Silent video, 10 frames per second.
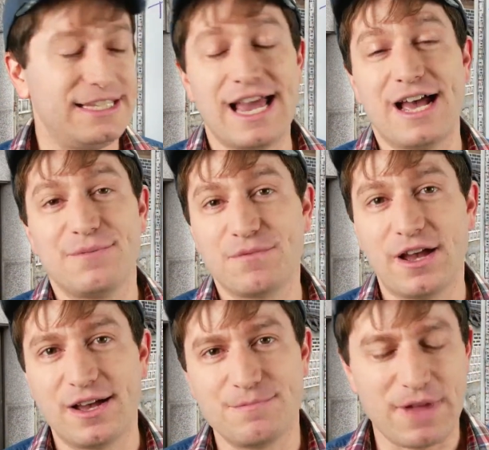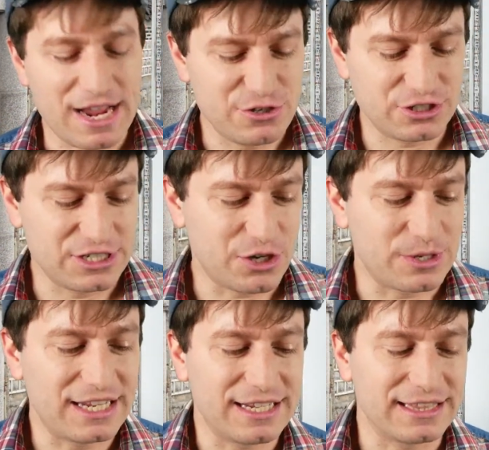Yeah, I usually
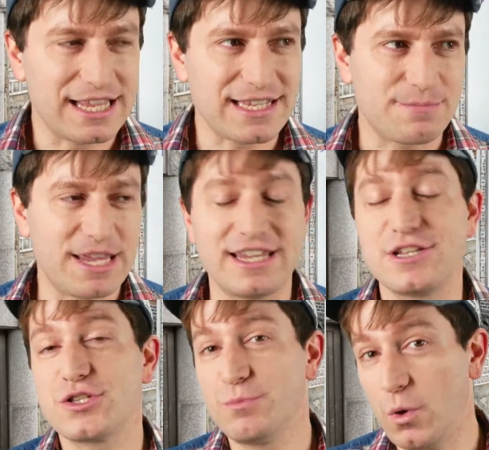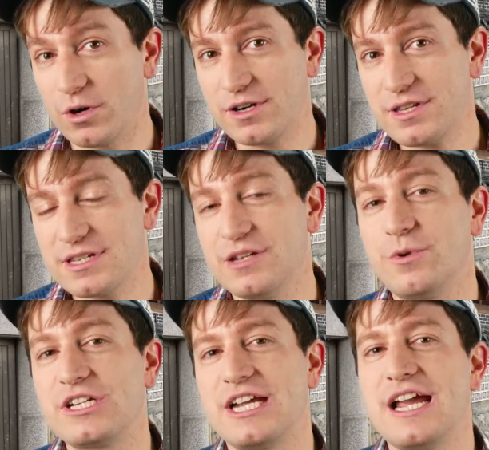don't eat it unless I'm making s'mores, in
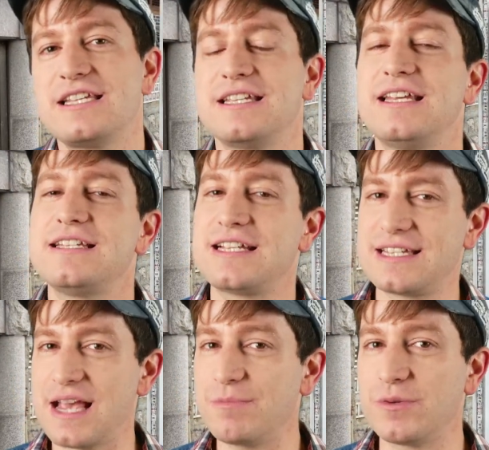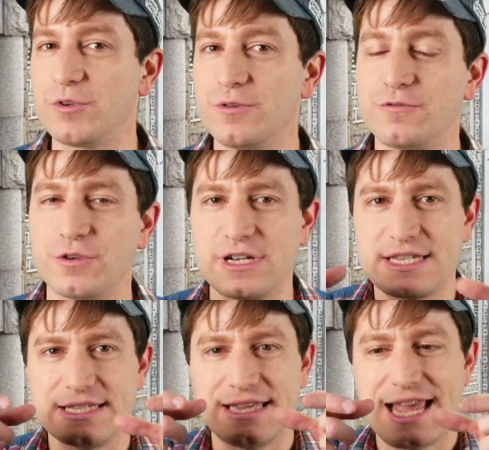which case it is acceptable for
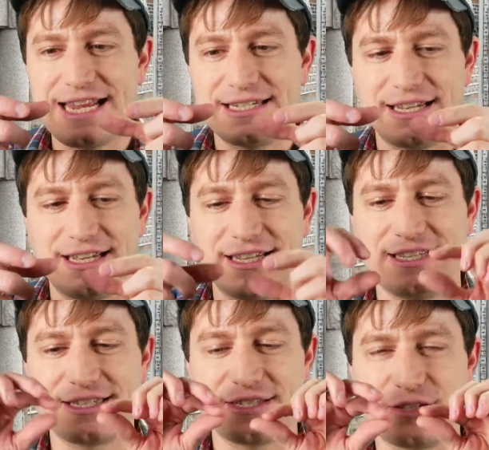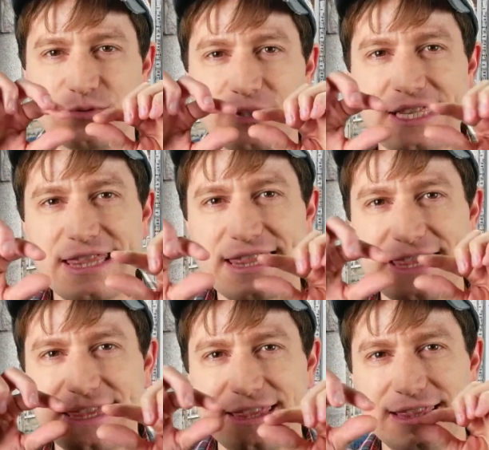its light, it's really
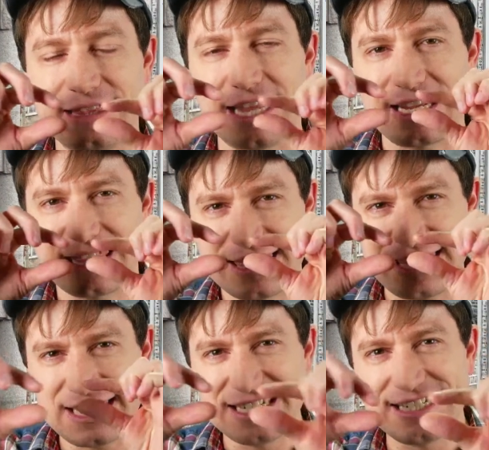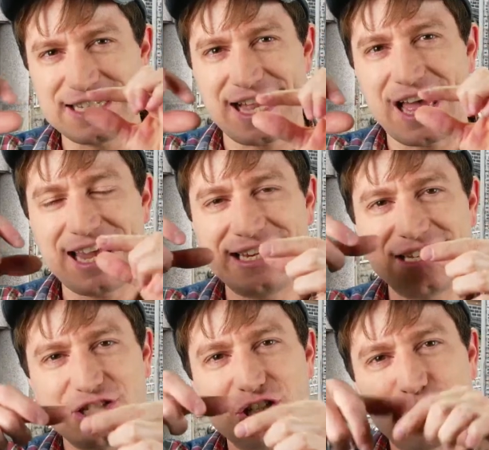like thin design.
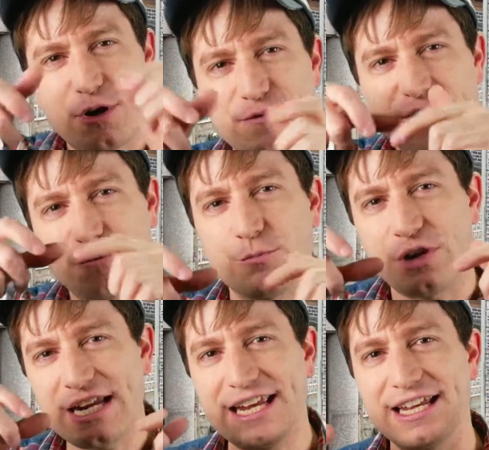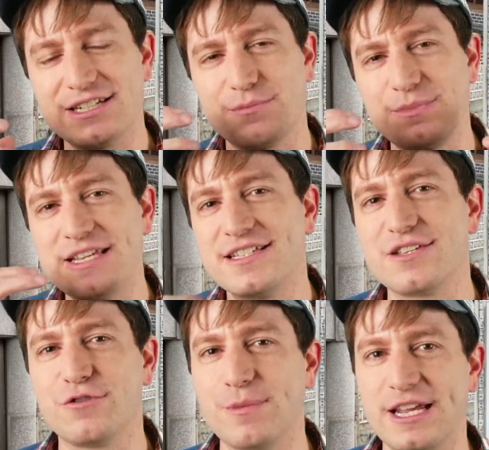It's just perfect for breaking into
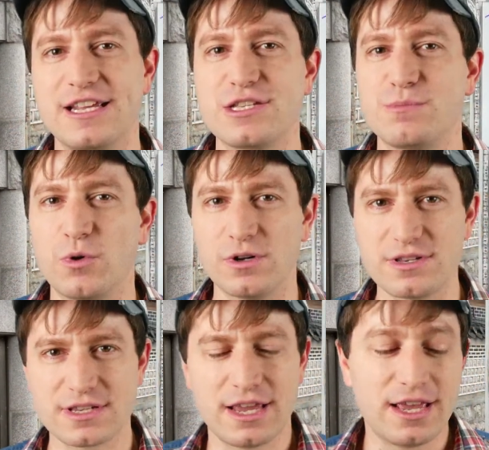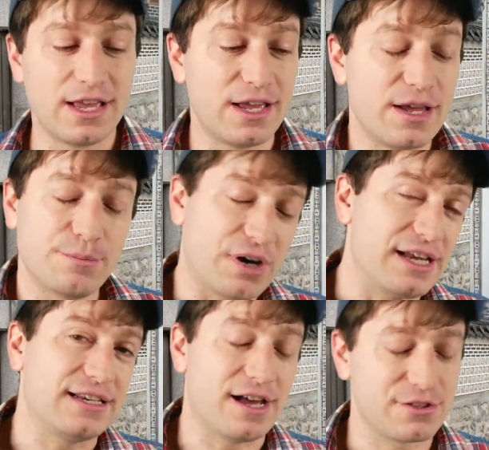pieces for making s'mores.
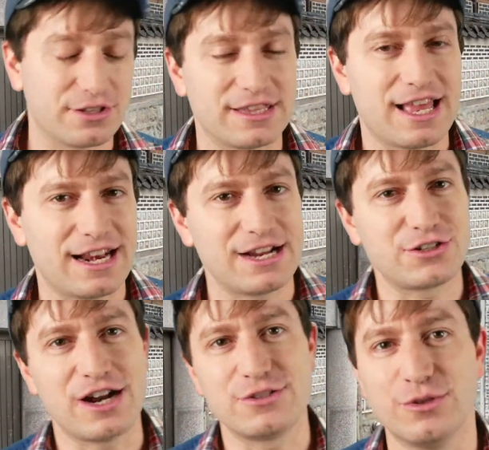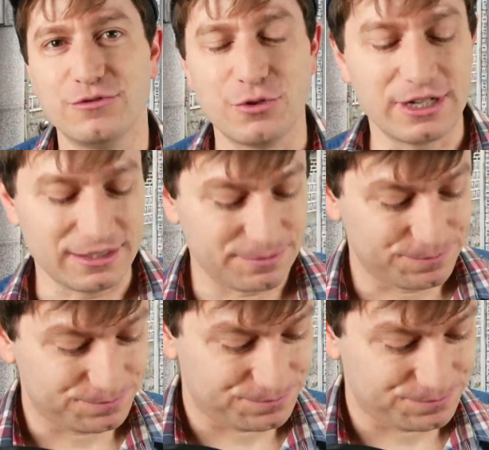But other than that, I try to avoid it.